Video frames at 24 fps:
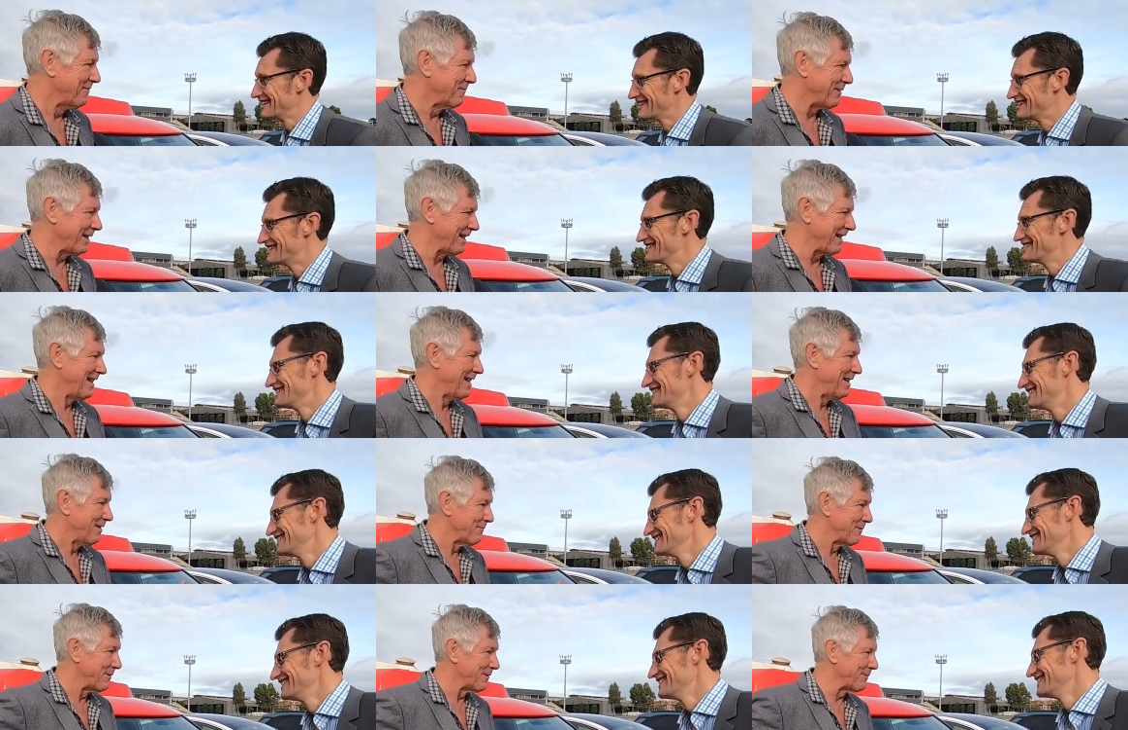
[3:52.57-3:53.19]
Speaker 1: but,
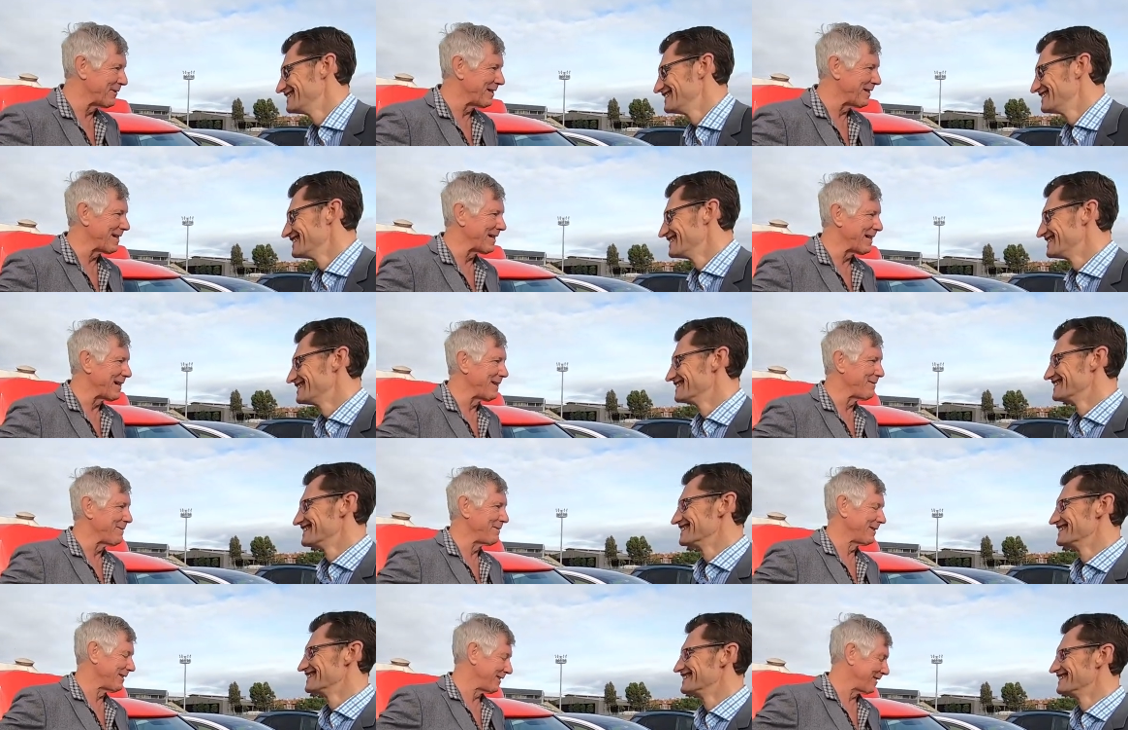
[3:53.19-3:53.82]
but we're
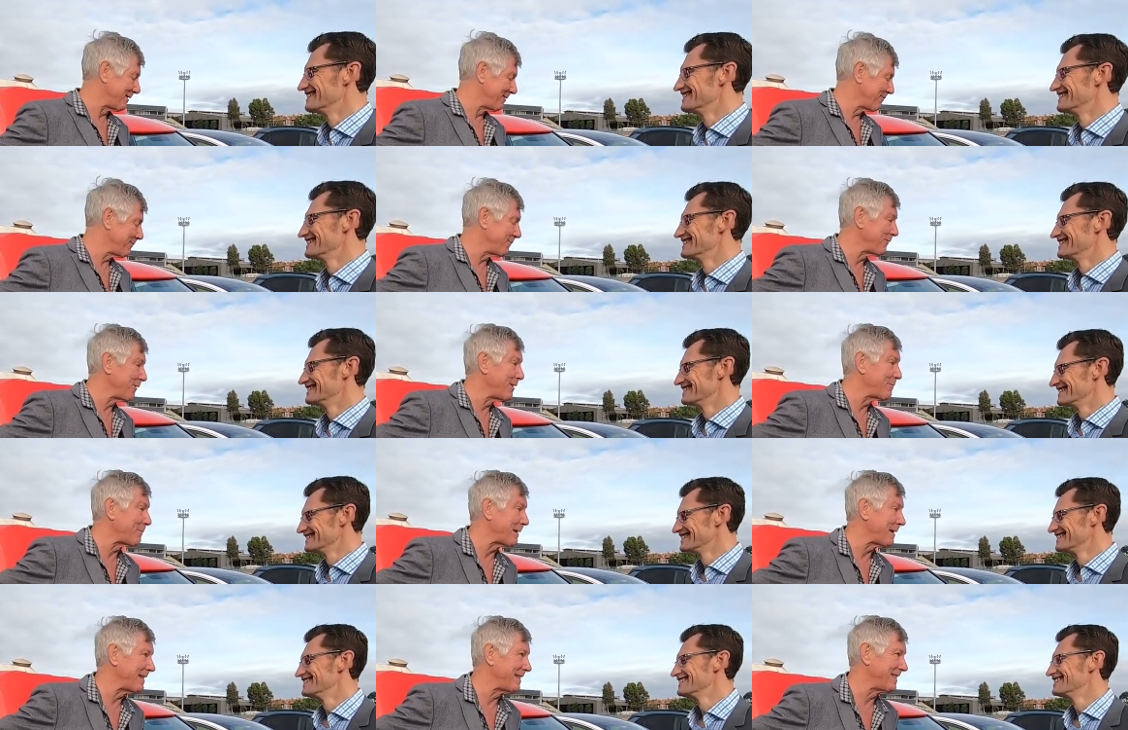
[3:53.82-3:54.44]
hoping it'll
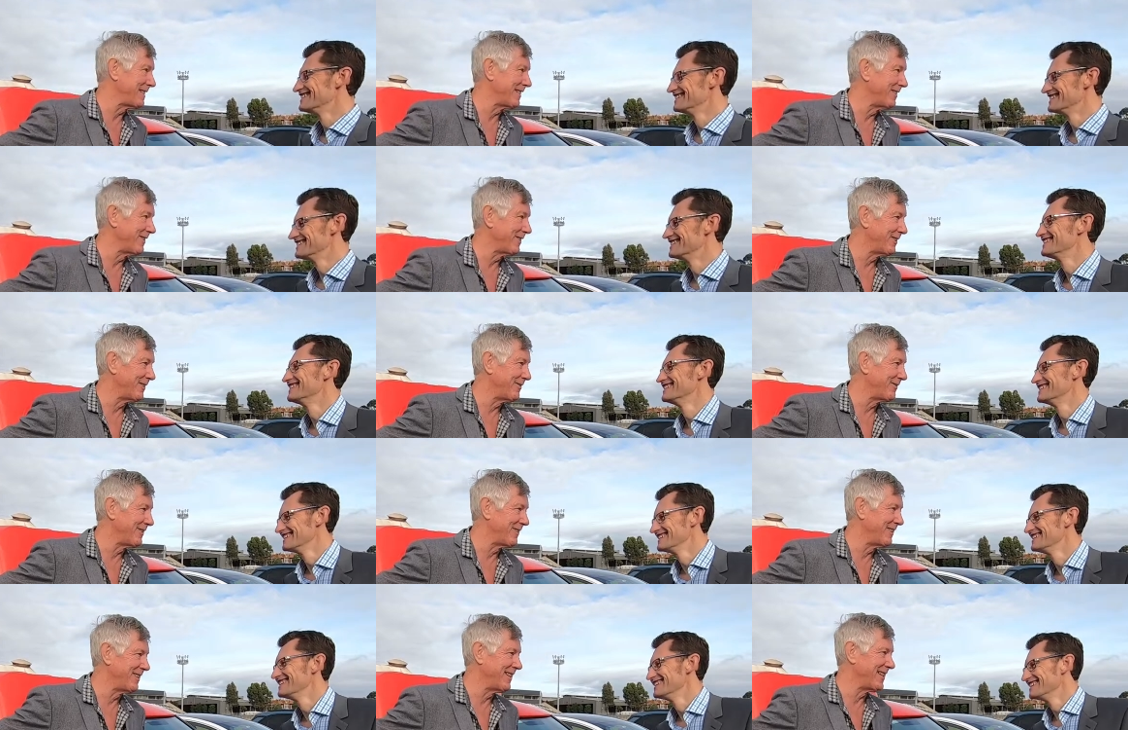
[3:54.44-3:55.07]
replace the
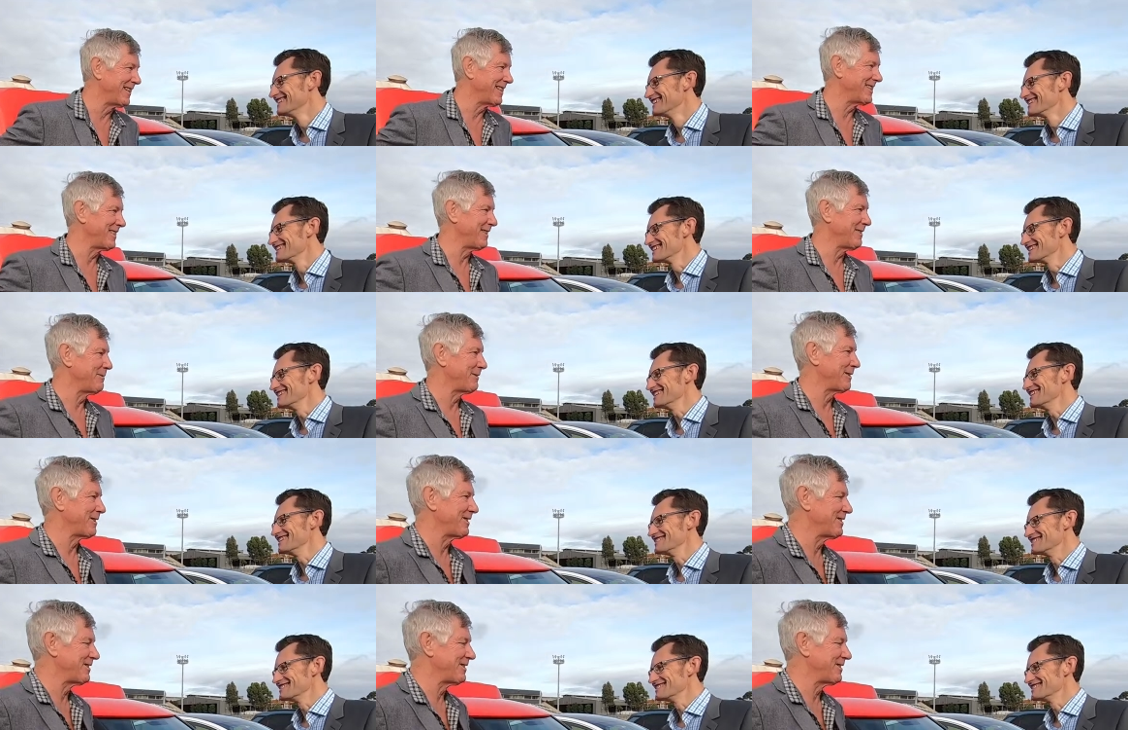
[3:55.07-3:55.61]
iPhone actually yep.